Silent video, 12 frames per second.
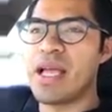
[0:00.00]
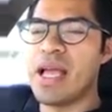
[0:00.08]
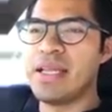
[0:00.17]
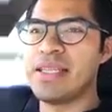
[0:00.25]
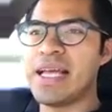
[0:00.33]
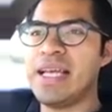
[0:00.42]

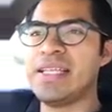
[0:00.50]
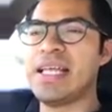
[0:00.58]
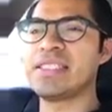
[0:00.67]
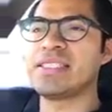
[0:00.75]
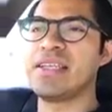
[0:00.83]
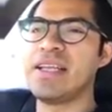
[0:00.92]
and
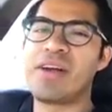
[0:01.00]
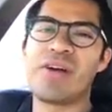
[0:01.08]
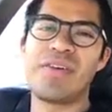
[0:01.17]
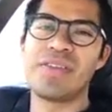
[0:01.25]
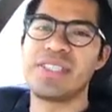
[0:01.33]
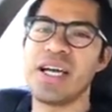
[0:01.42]
that study, I
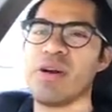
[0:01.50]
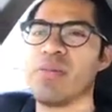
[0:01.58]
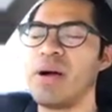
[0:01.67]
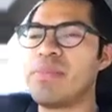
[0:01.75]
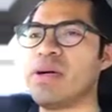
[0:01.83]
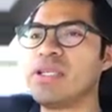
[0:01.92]
don't have the title.
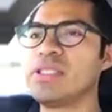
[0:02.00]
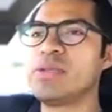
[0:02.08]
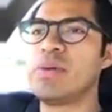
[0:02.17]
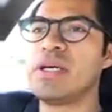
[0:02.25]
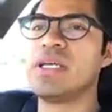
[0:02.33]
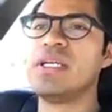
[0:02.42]
My
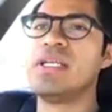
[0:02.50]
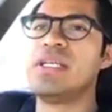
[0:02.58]
apologies, but